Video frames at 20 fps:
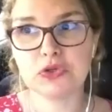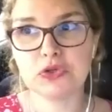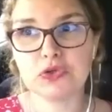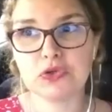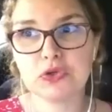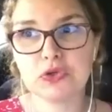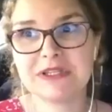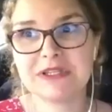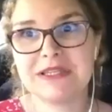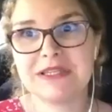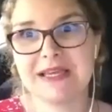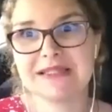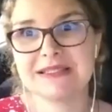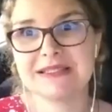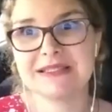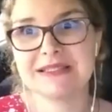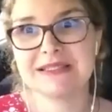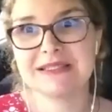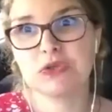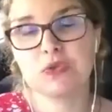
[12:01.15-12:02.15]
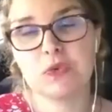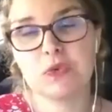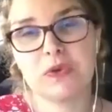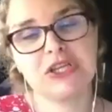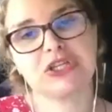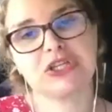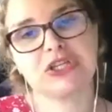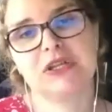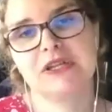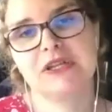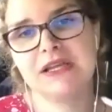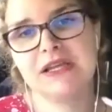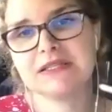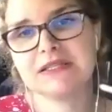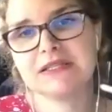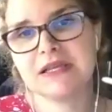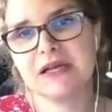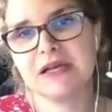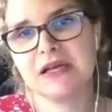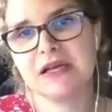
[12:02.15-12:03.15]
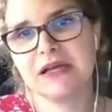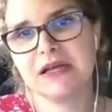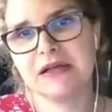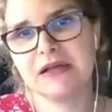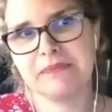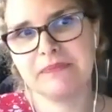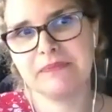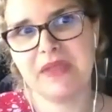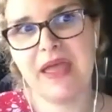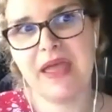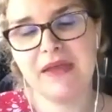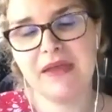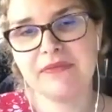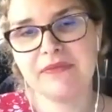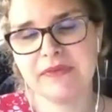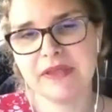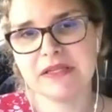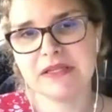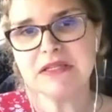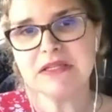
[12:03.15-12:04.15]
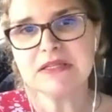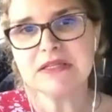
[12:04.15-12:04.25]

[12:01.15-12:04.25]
took that situation, that event.